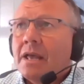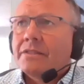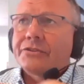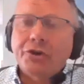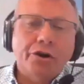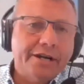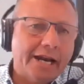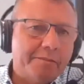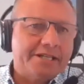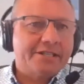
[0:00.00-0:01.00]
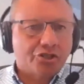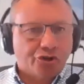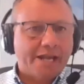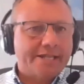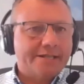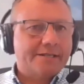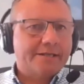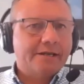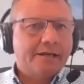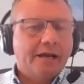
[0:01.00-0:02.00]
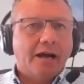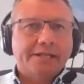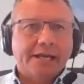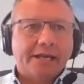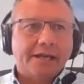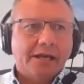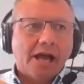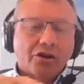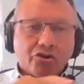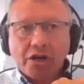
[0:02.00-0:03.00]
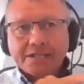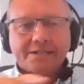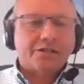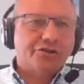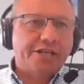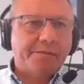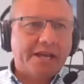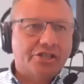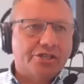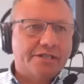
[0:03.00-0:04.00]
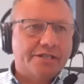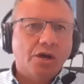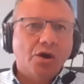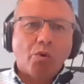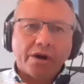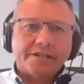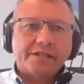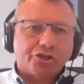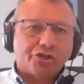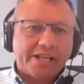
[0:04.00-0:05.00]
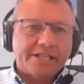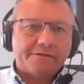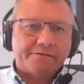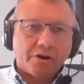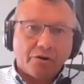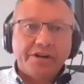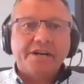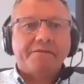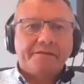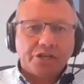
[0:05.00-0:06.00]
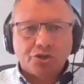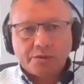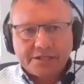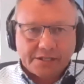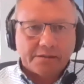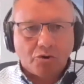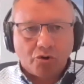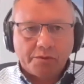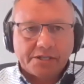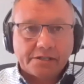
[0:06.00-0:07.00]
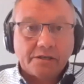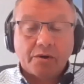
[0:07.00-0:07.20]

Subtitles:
The third element is trends. I think across the 3 dimensions, what are the trends for our individuals at the moment?